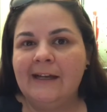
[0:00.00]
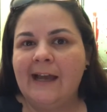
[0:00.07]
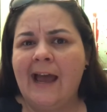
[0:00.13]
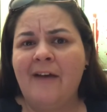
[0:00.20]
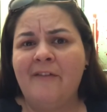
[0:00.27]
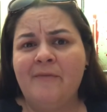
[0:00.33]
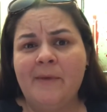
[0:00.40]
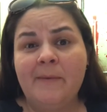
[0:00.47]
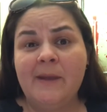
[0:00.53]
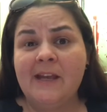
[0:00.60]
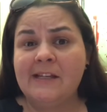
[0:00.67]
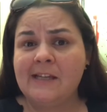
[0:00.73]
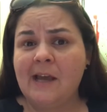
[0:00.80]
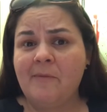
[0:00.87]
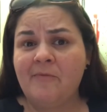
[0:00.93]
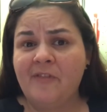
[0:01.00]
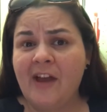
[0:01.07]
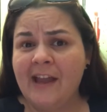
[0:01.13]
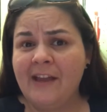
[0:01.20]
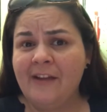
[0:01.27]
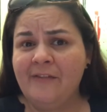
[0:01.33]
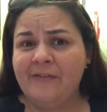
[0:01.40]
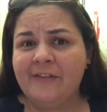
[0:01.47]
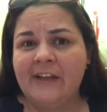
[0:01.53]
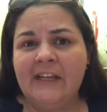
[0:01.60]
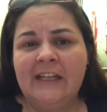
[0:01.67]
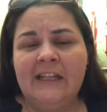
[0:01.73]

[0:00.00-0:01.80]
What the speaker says: have maybe a top five.